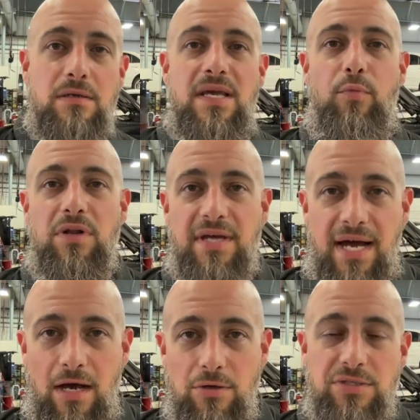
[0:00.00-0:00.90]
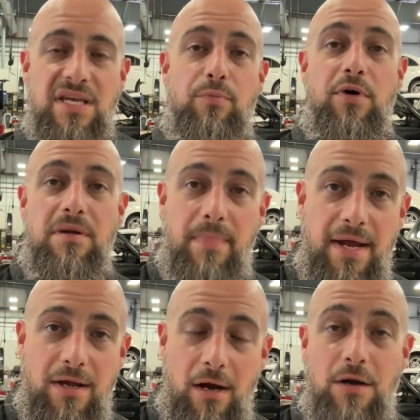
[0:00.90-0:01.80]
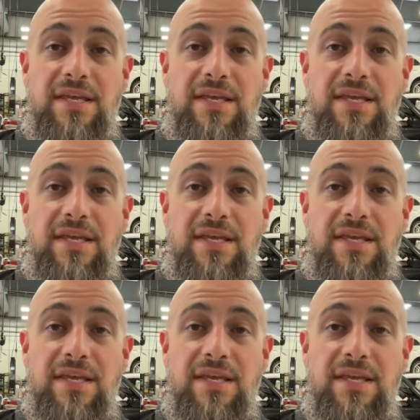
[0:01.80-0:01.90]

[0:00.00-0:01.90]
keep one at the house, keep one in my car,